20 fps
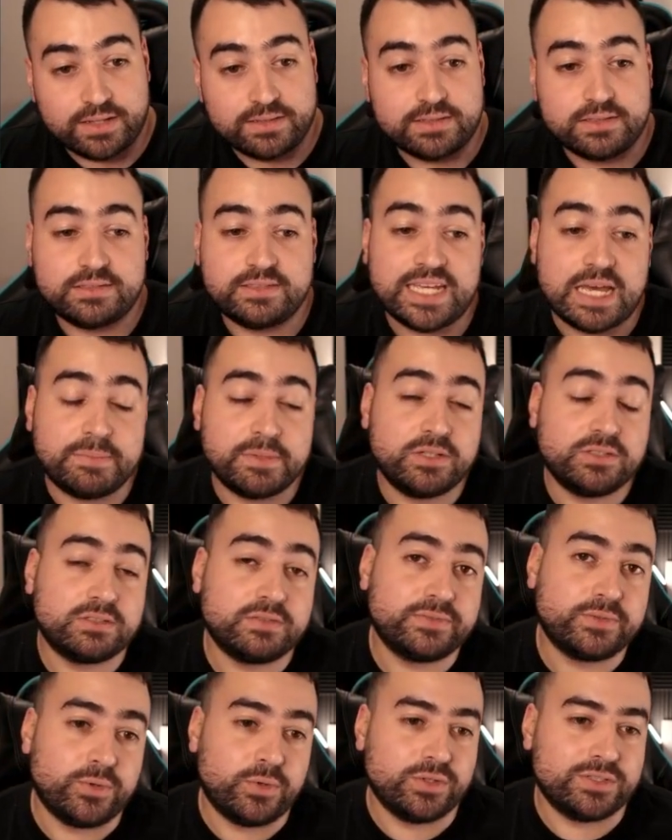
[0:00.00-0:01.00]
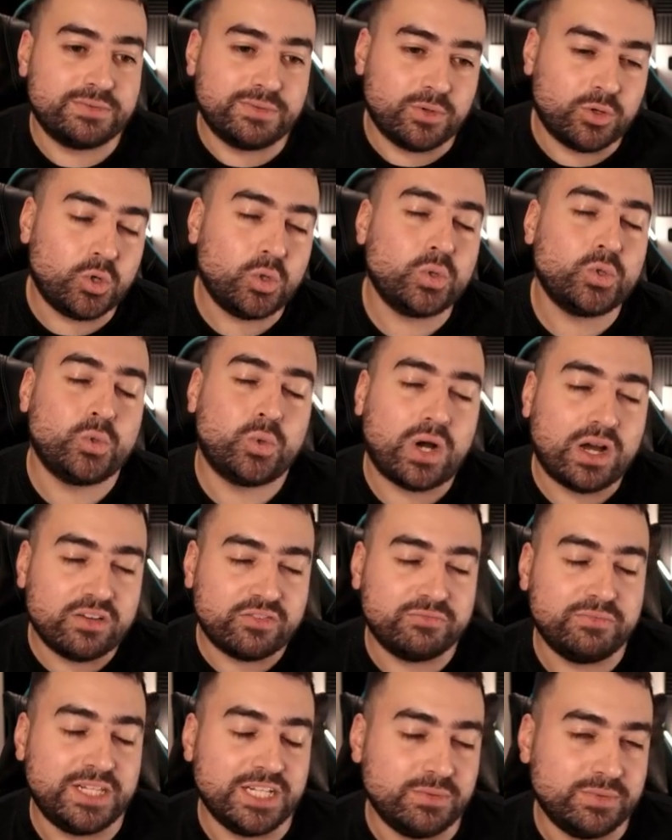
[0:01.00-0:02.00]
understand because of course we're all quite
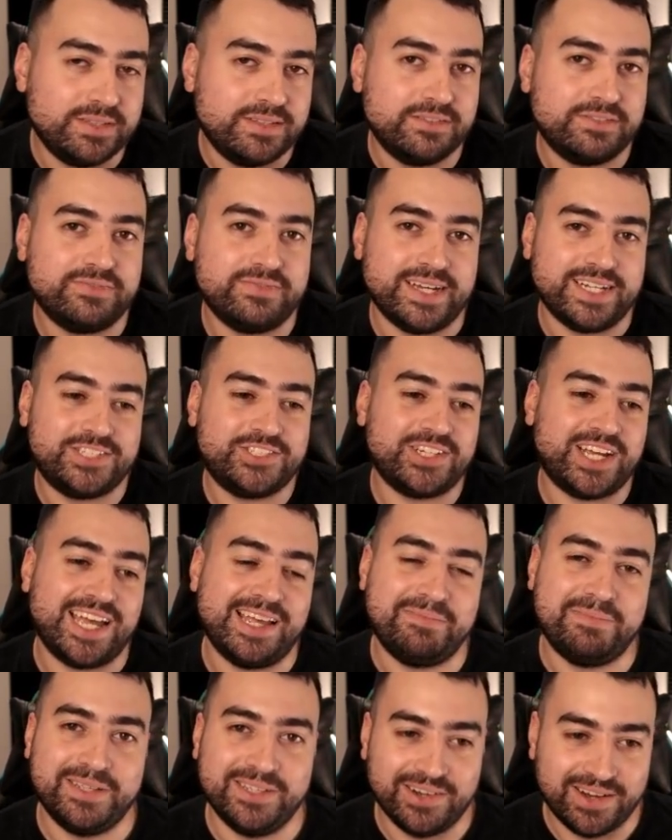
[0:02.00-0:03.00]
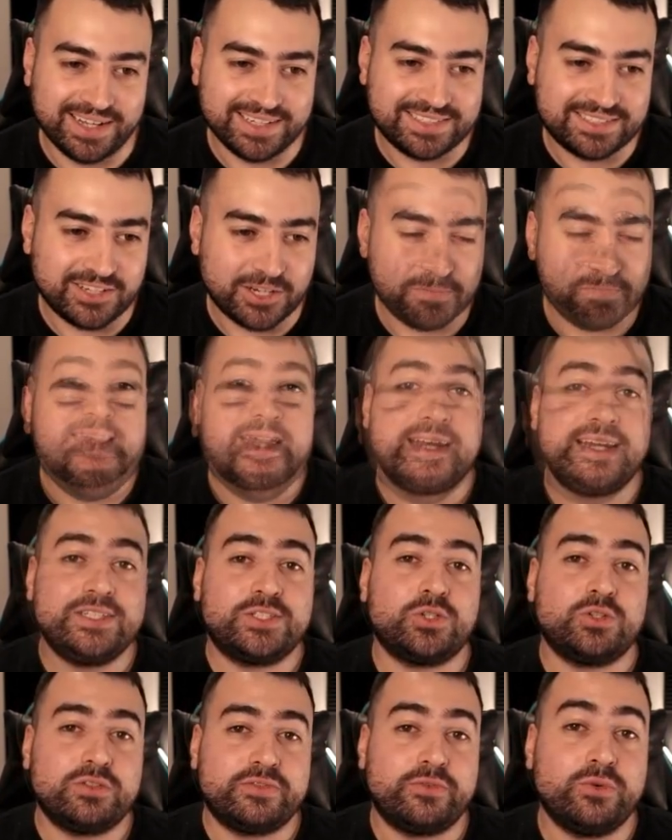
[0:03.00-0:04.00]
familiar with the Fetch API. So that
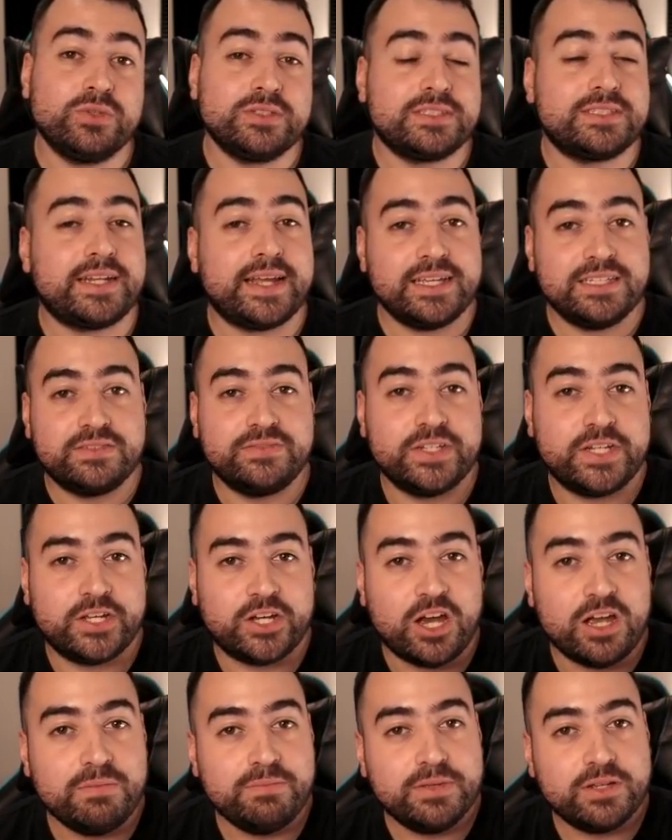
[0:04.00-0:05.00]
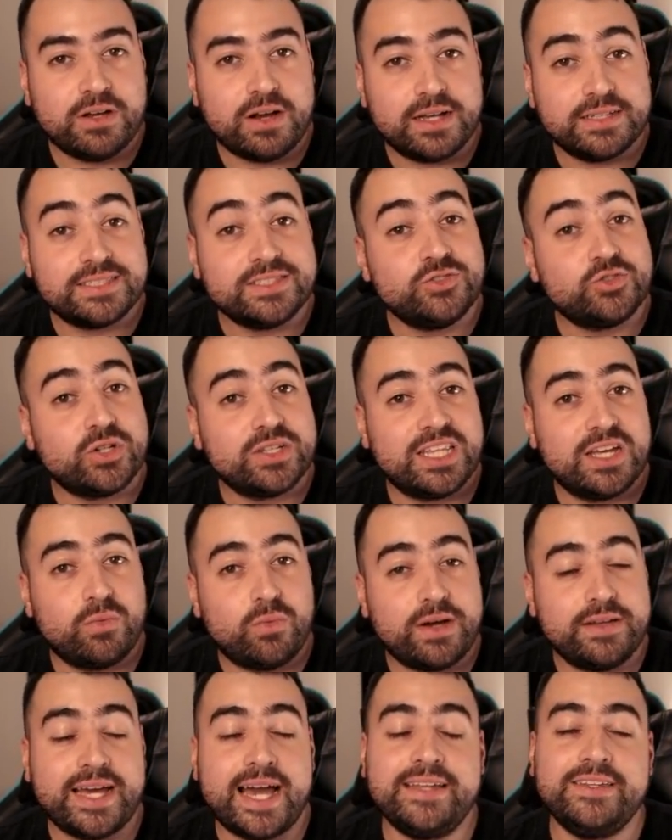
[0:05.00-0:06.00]
is all for today's video. Hope you guys enjoyed that
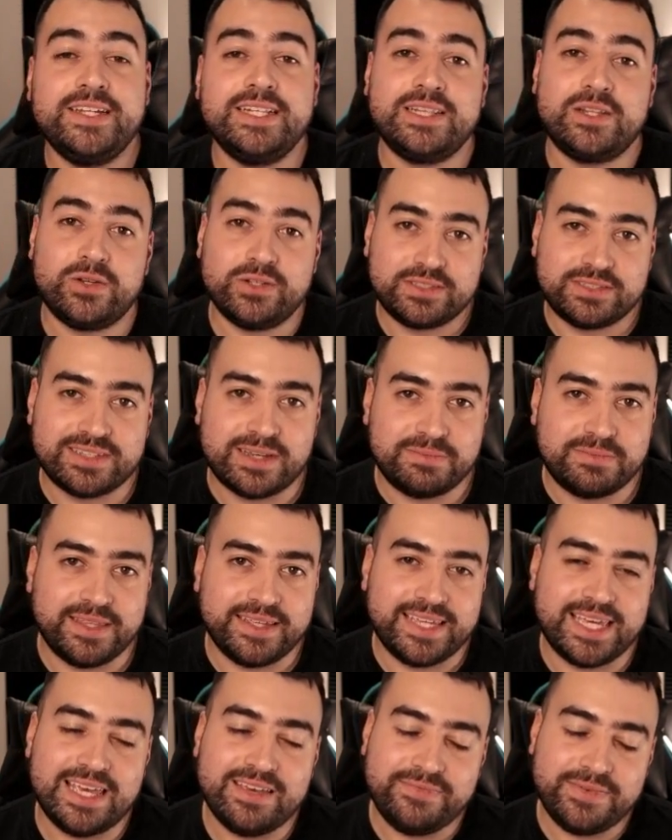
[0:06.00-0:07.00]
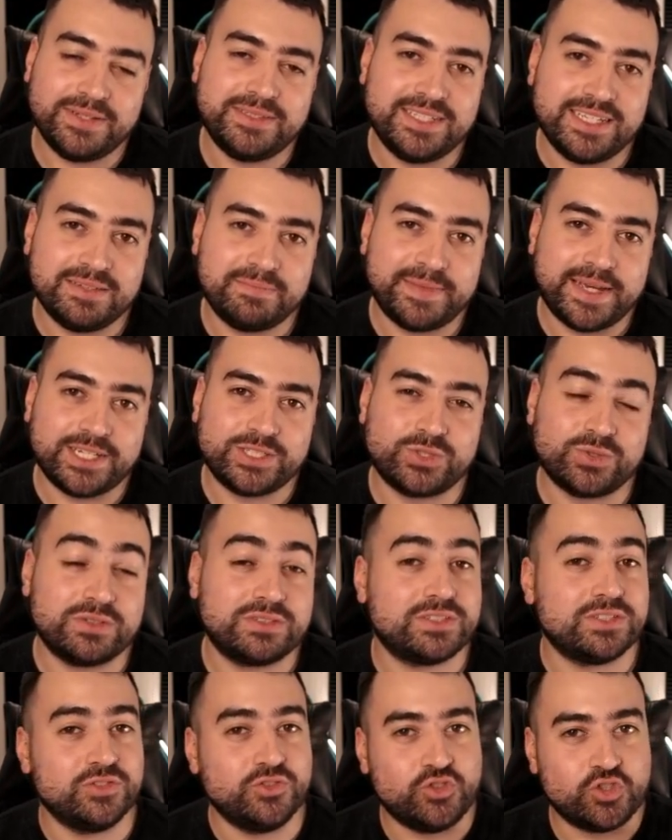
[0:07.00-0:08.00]
one and you learned something. If you did, make sure
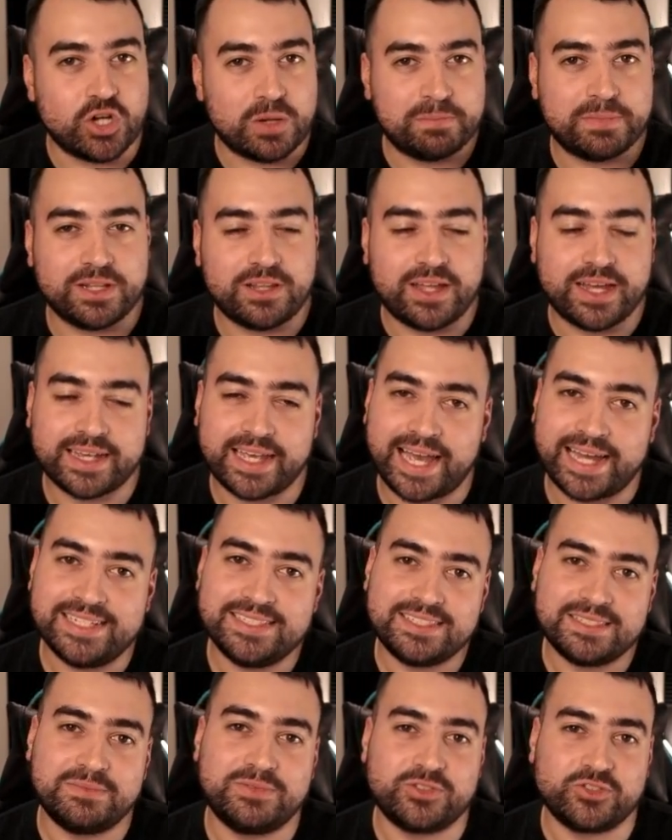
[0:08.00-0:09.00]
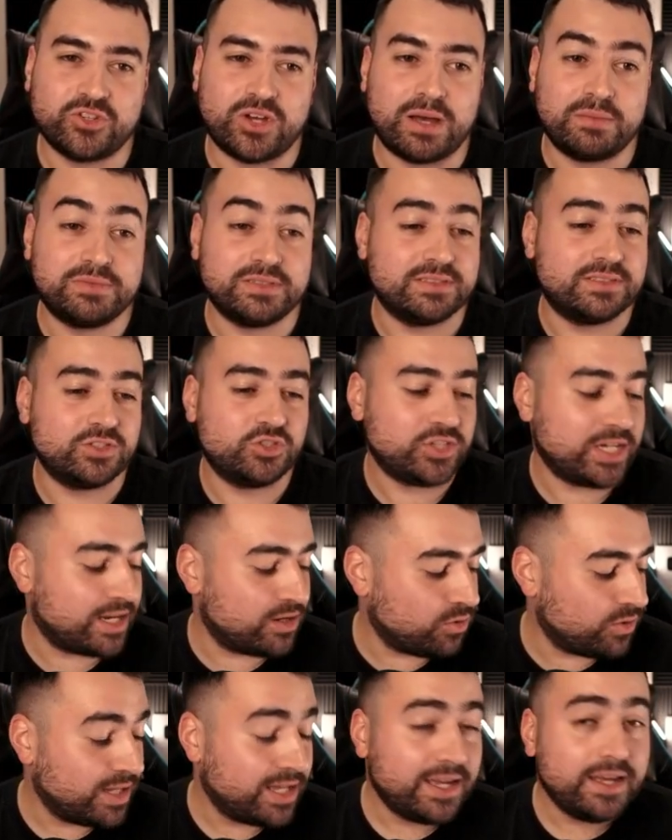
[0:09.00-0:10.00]
to drop a like and subscribe to the
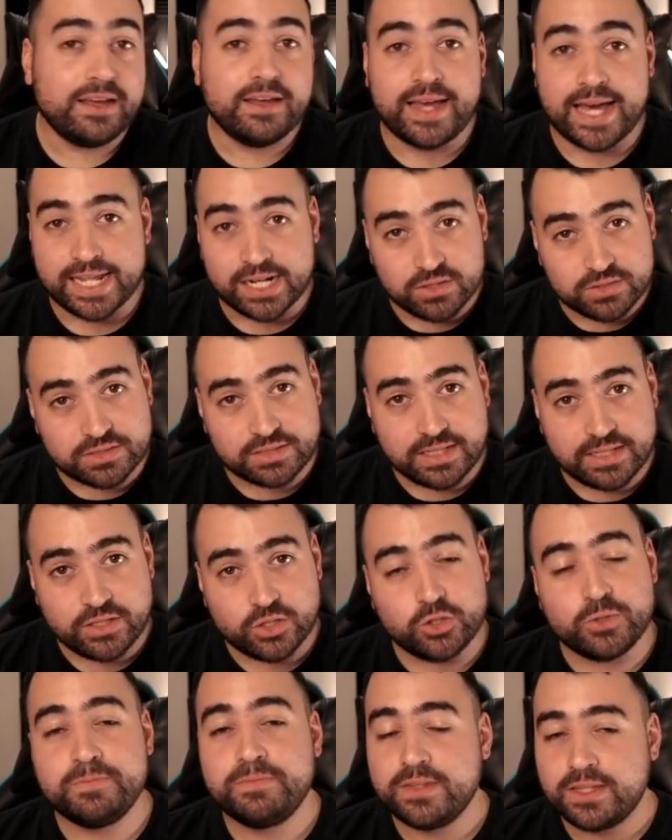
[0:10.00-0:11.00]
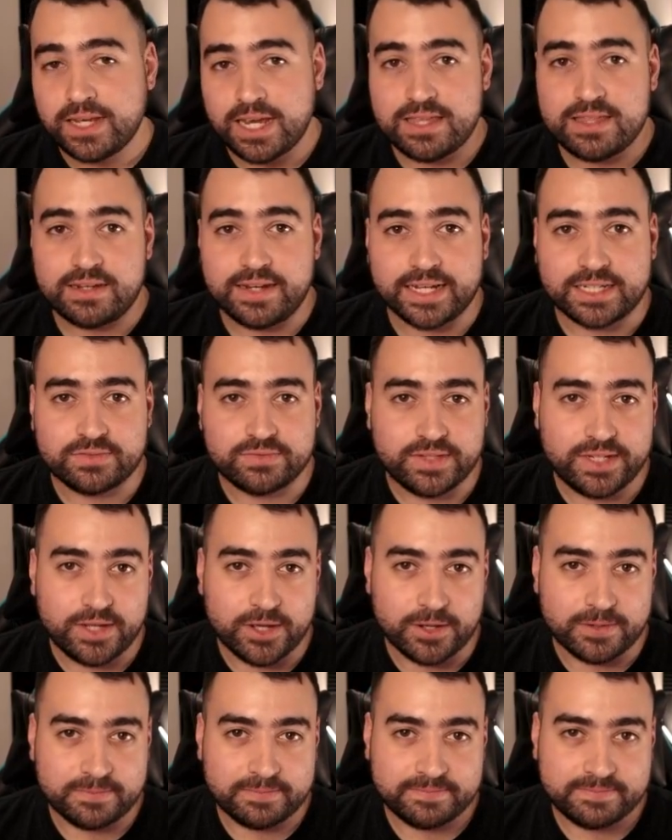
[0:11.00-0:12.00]
channel and I'll see you in the next
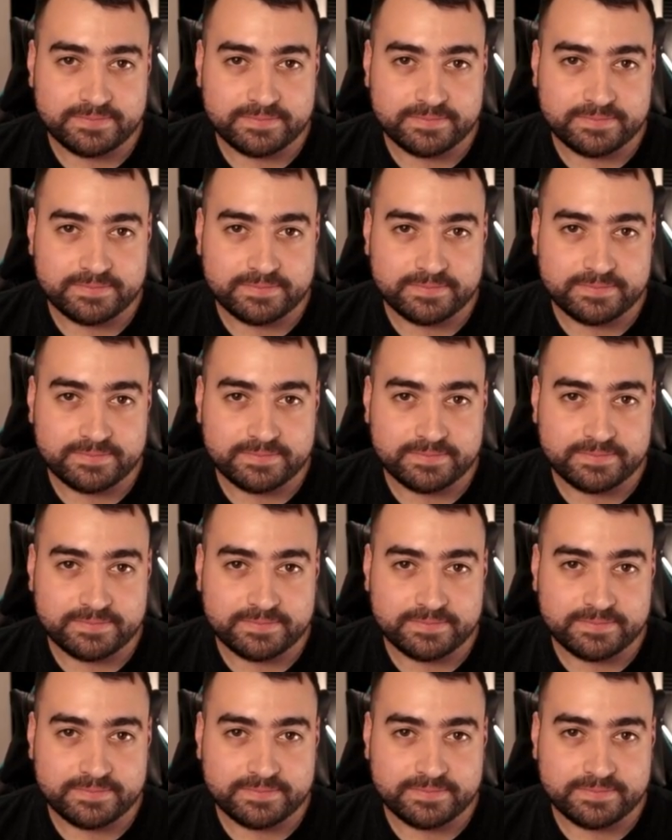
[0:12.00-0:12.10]
video.